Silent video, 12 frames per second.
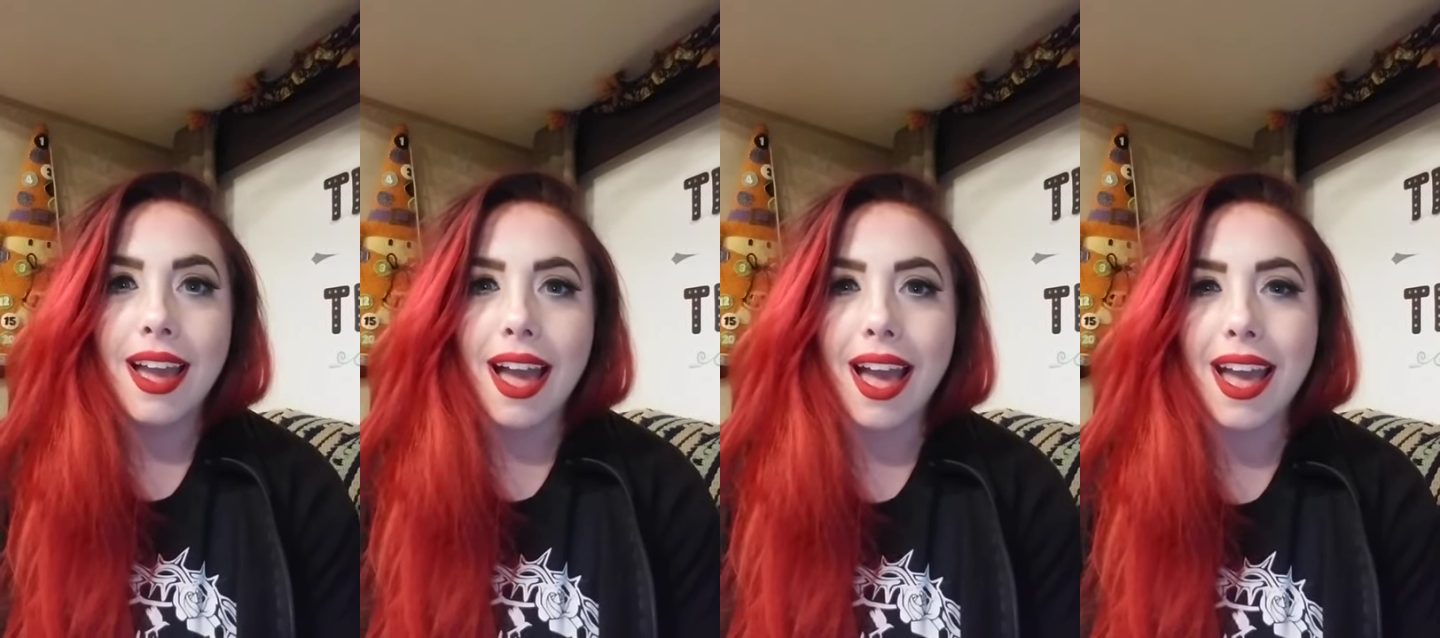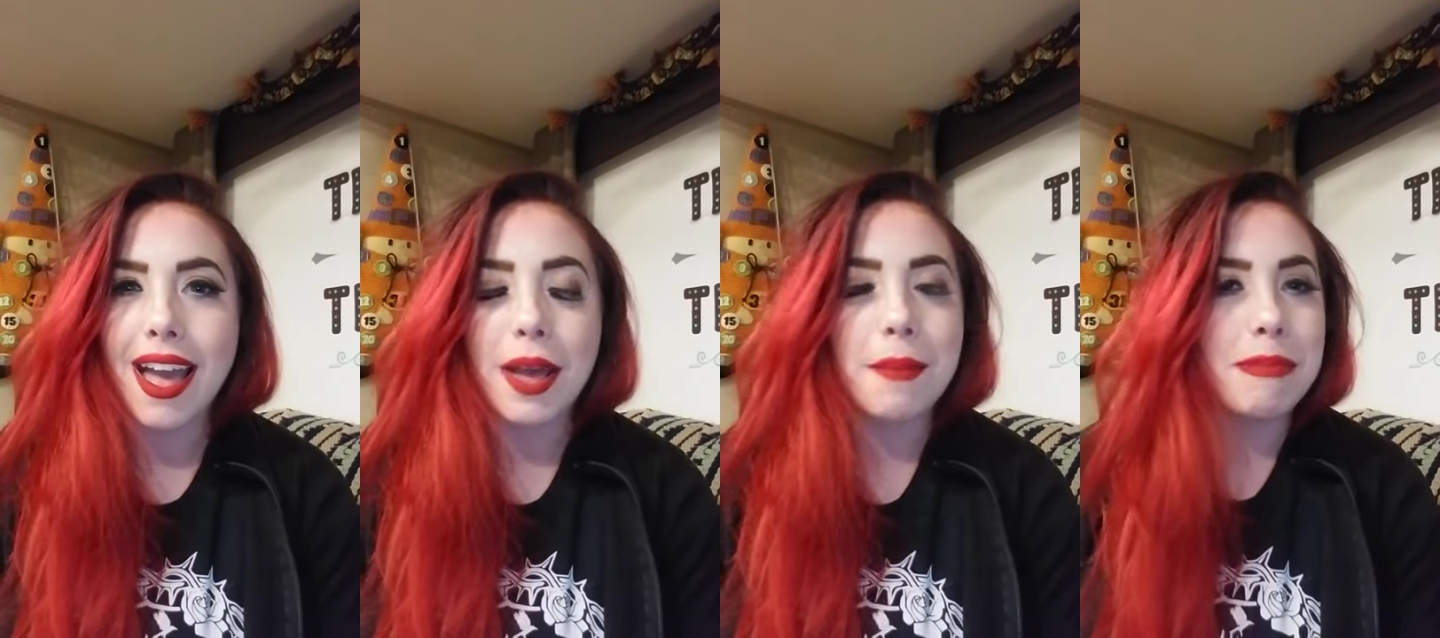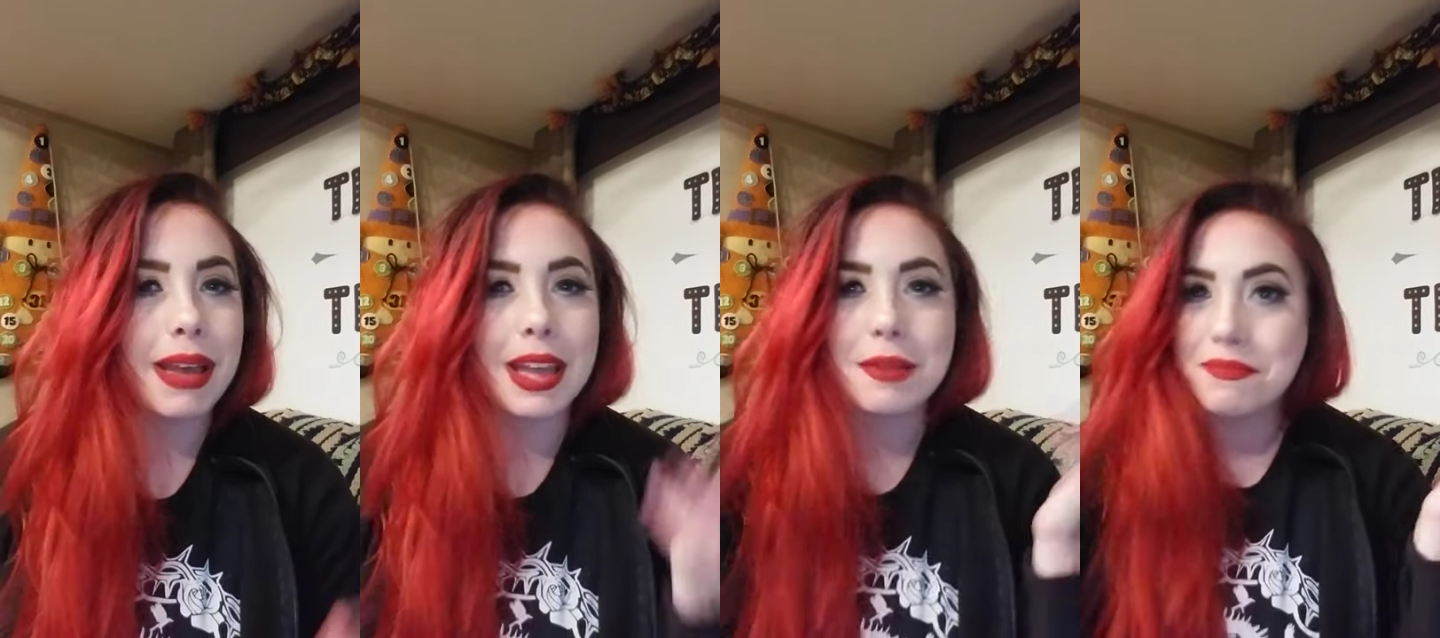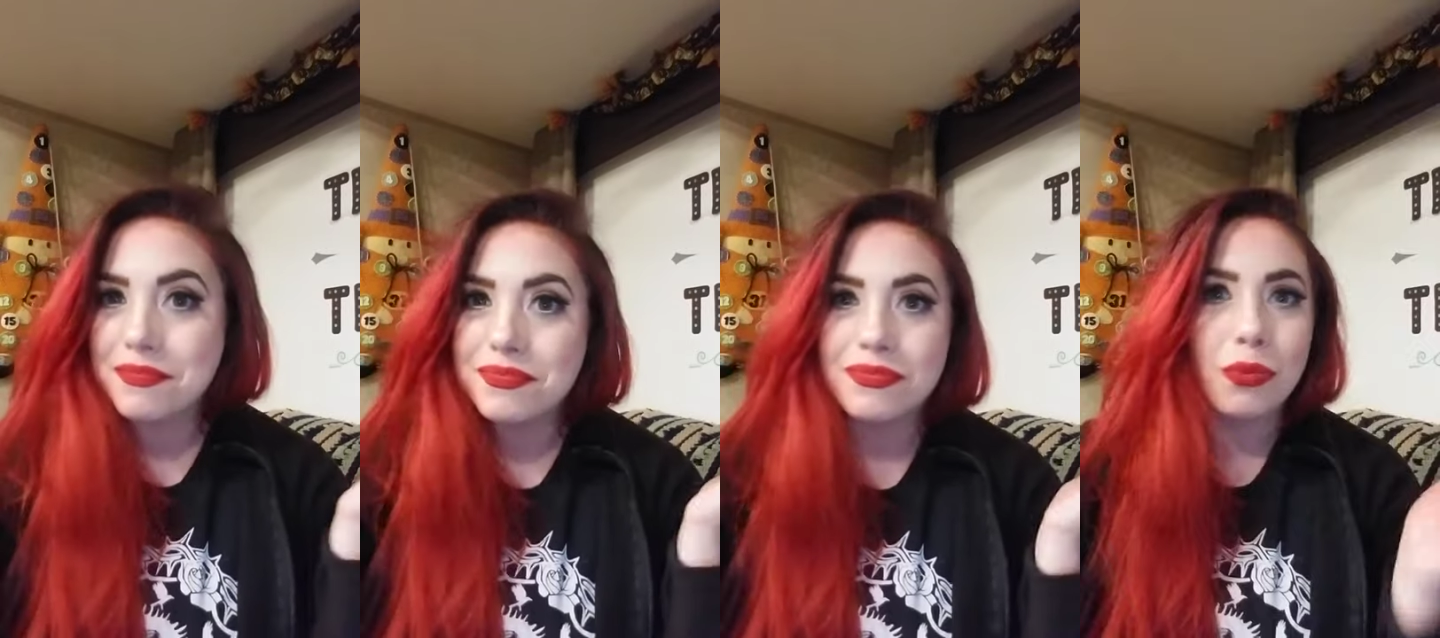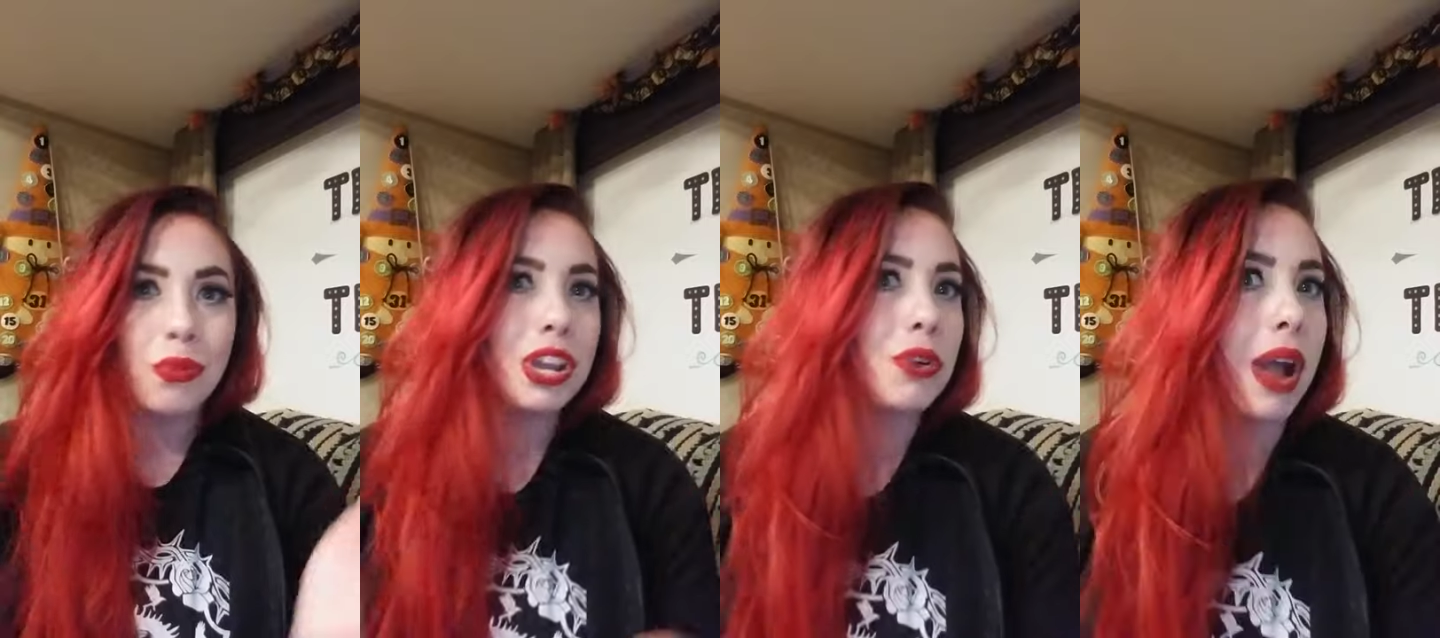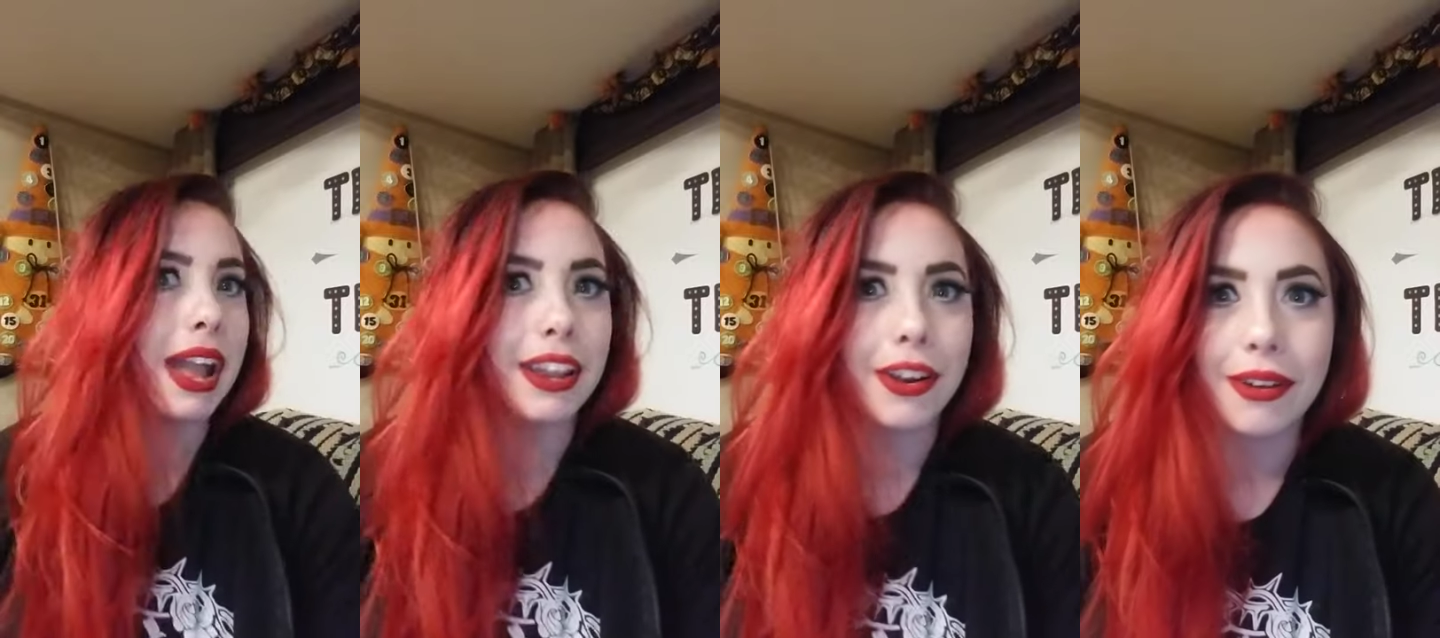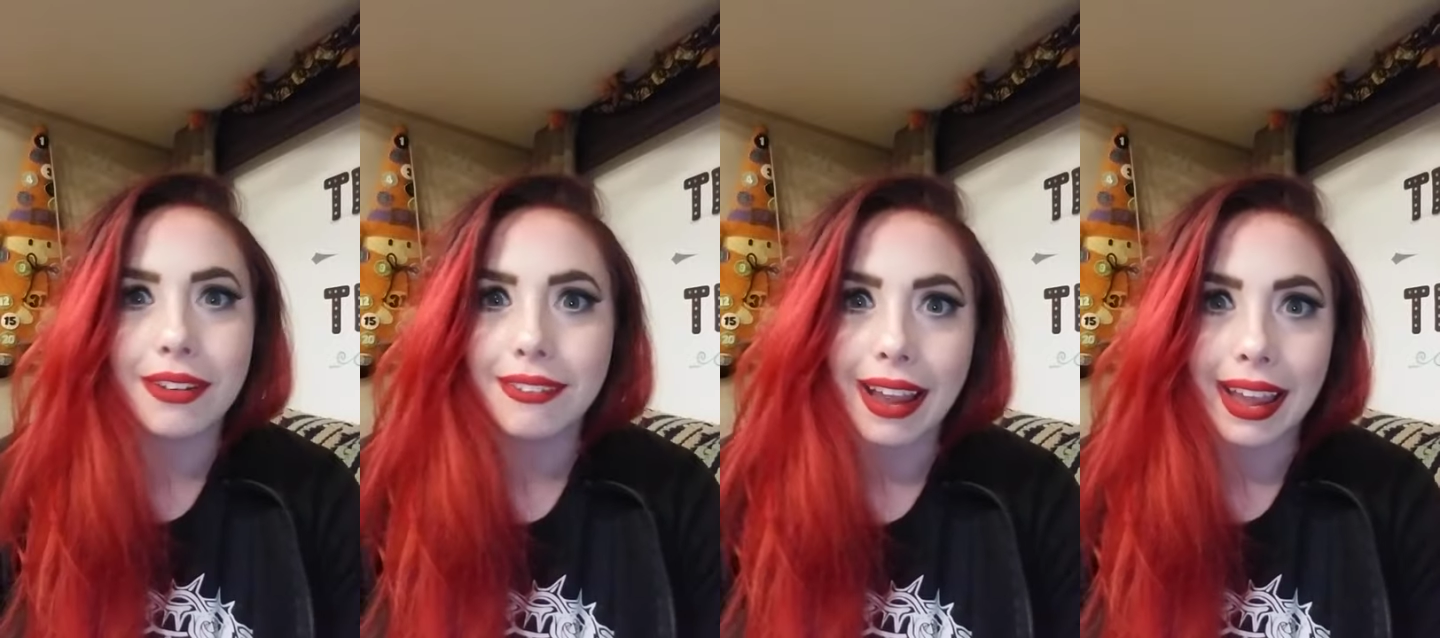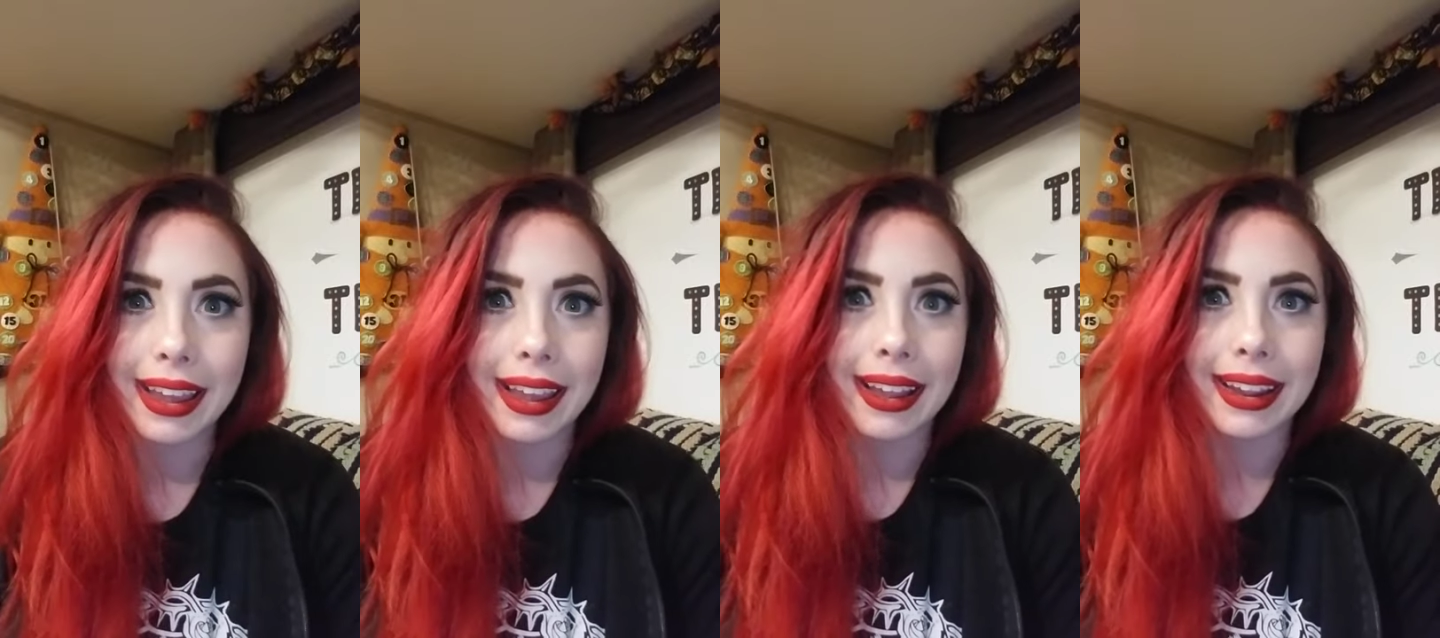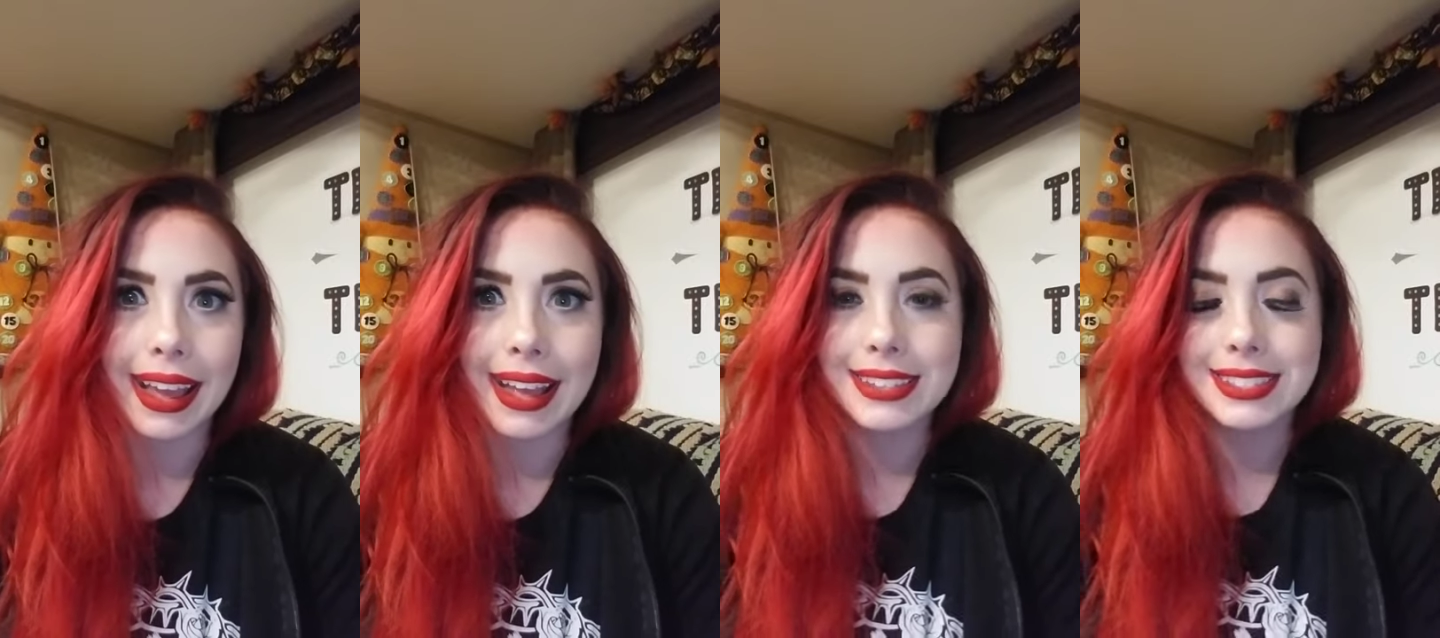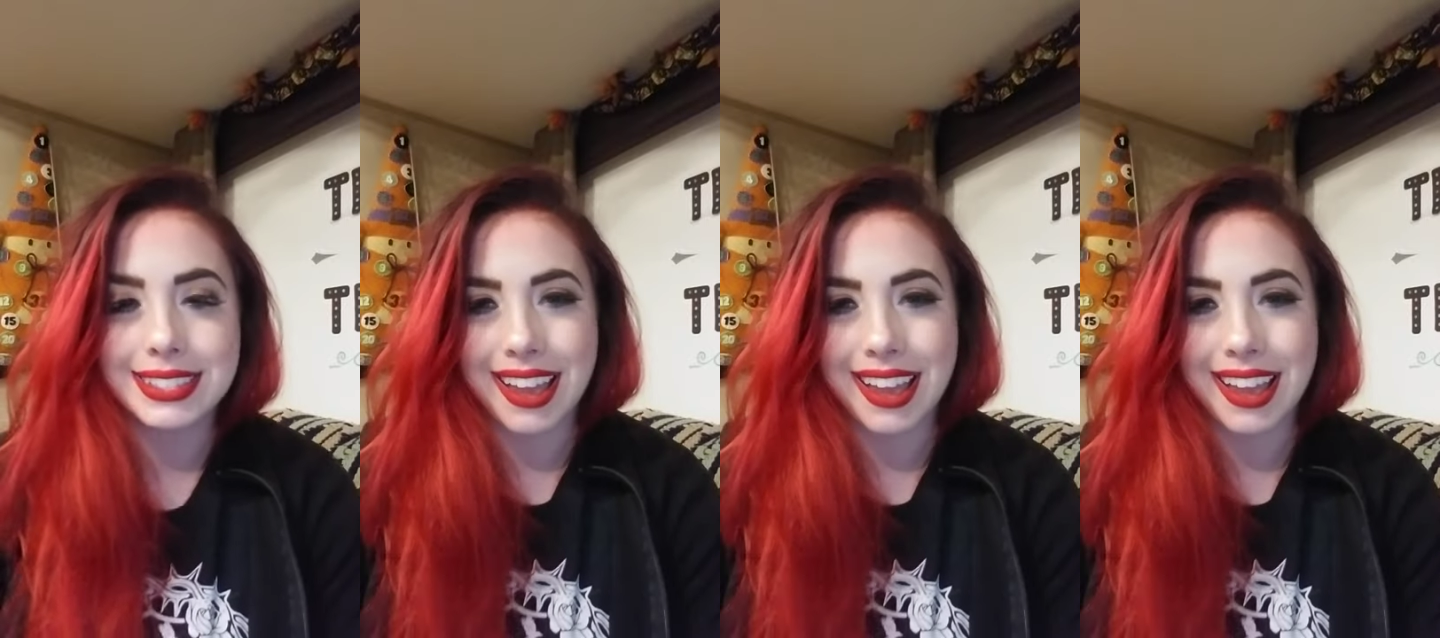Uh, but what do I know, right? I guess.